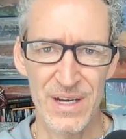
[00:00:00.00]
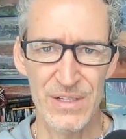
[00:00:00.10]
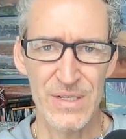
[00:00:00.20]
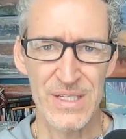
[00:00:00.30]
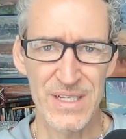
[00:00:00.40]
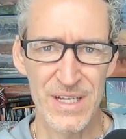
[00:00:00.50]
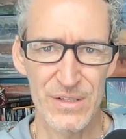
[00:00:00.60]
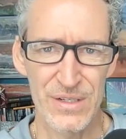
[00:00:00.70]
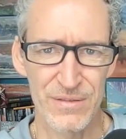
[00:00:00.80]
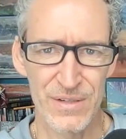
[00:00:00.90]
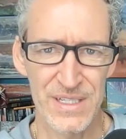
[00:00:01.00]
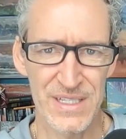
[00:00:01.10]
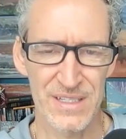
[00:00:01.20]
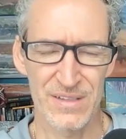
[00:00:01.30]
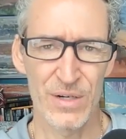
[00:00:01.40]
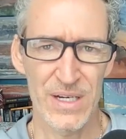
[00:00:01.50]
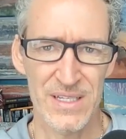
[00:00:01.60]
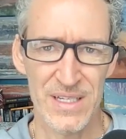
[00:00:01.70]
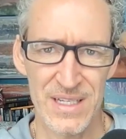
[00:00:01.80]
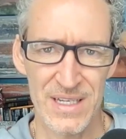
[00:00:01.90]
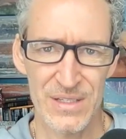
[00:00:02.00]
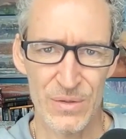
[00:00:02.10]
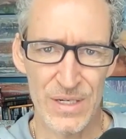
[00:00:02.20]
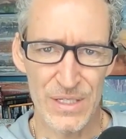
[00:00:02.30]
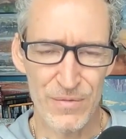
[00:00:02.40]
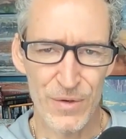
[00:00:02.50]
hundreds and hundreds of recent great success stories.